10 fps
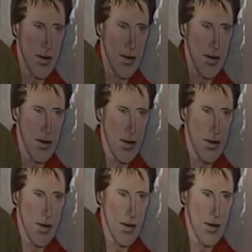
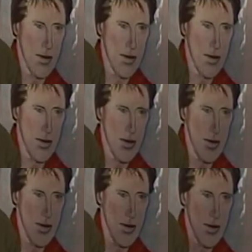
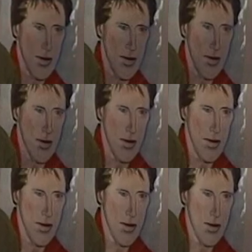
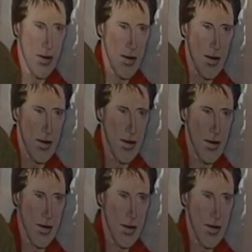
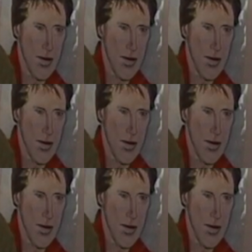No words are spoken by the person on screen.